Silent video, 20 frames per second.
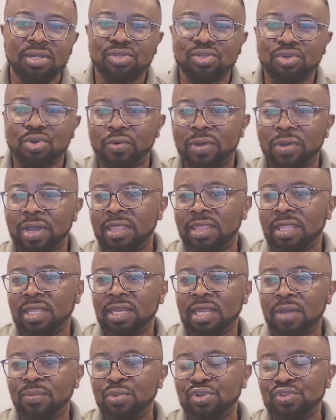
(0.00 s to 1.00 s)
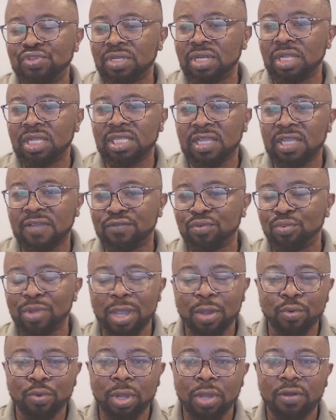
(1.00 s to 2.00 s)
So one thing that most students have to
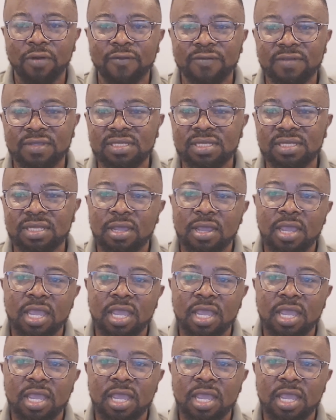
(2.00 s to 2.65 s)
be aware of is